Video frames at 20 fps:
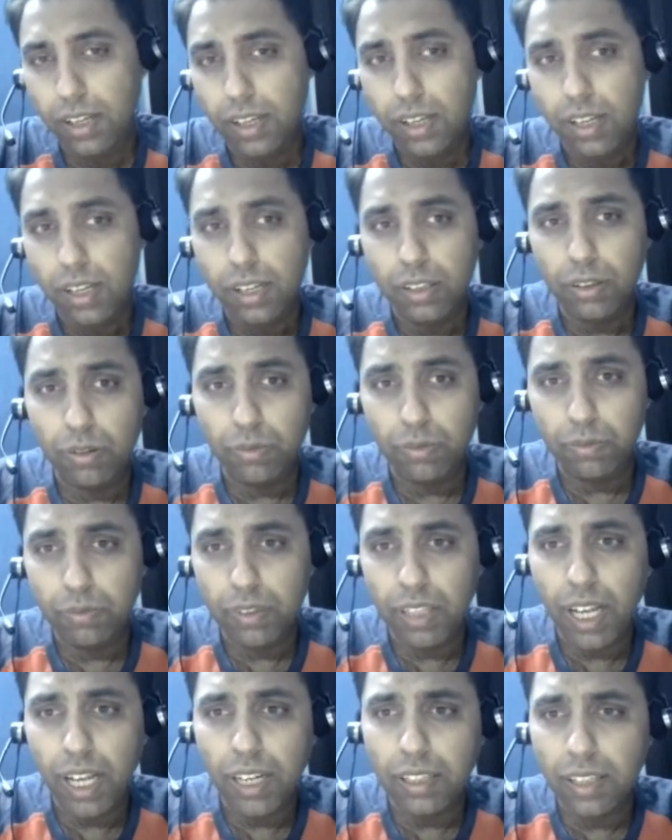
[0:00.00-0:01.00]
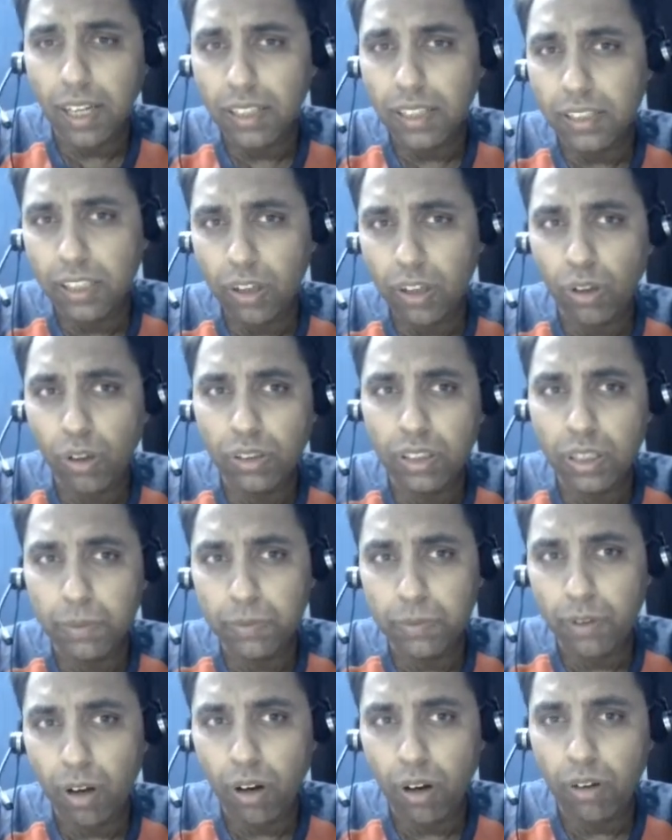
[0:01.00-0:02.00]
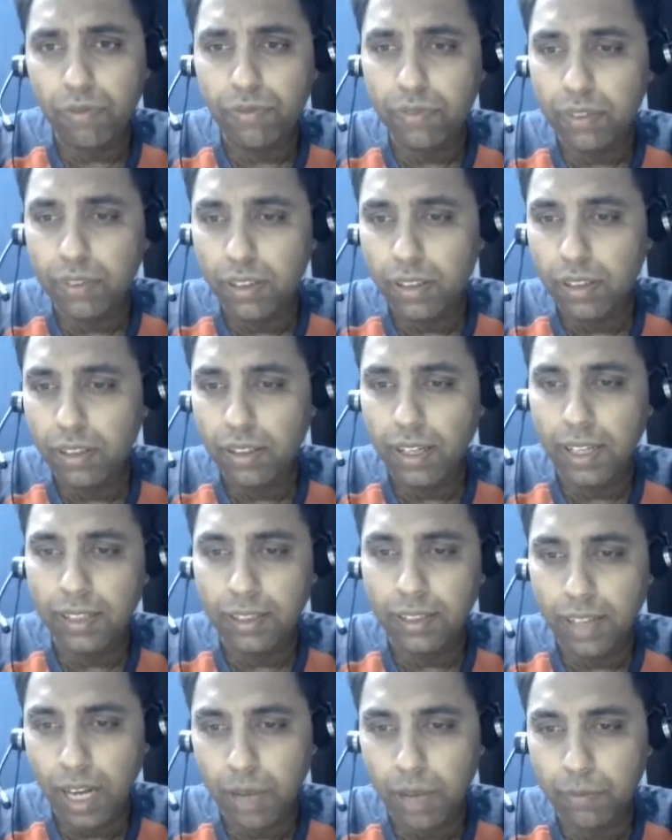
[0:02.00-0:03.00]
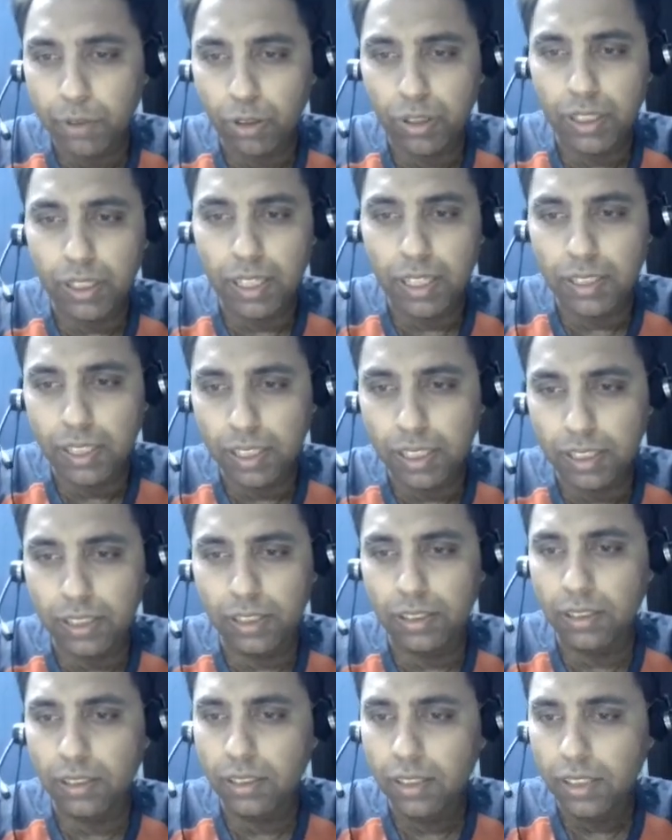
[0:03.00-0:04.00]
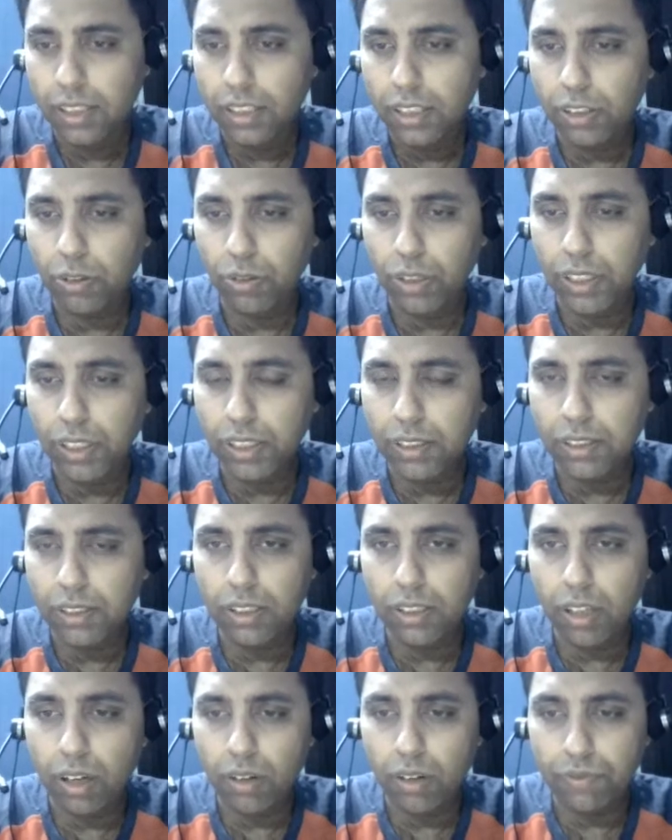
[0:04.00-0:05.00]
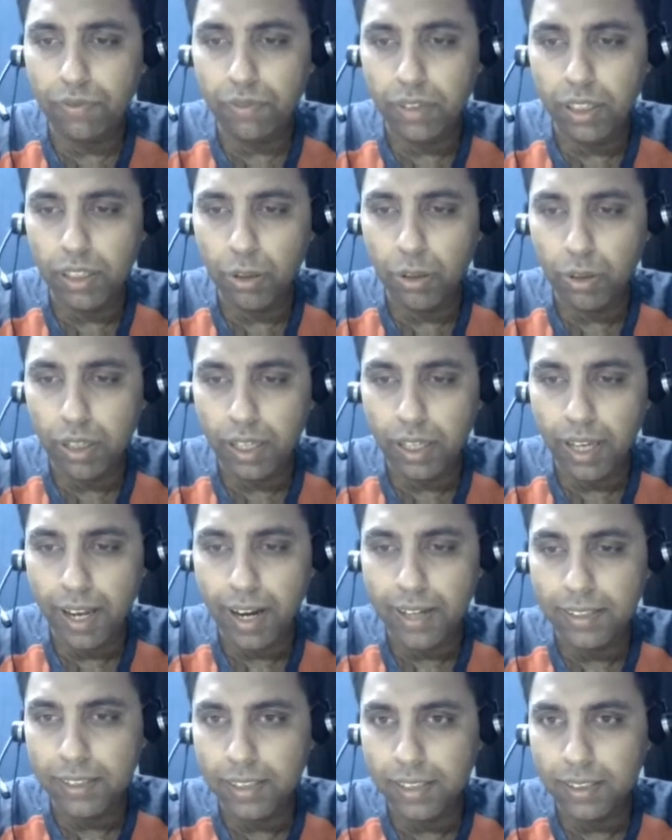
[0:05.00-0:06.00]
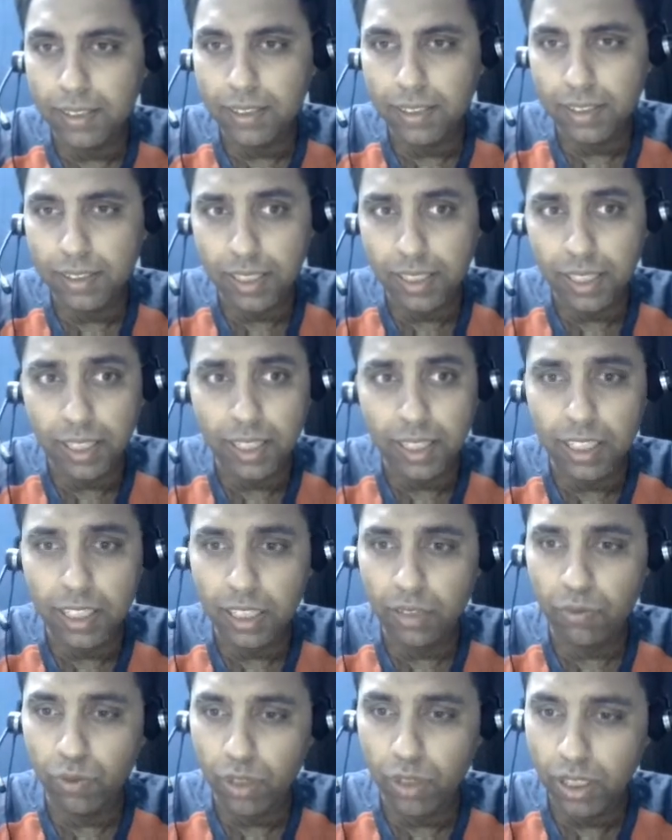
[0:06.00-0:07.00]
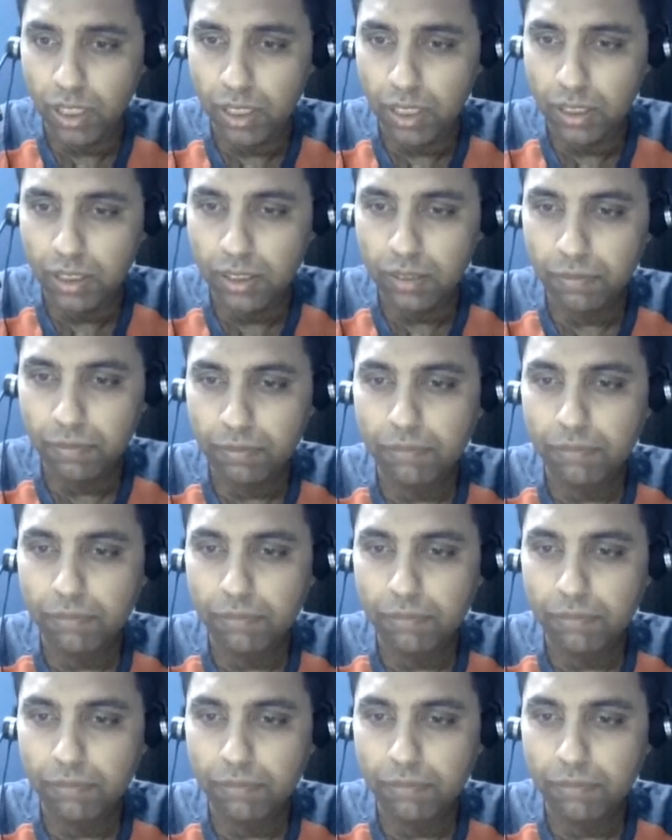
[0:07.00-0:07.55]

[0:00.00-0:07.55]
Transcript: So that is the concept of Ngram tokenization. So instead of looking at just singleton words,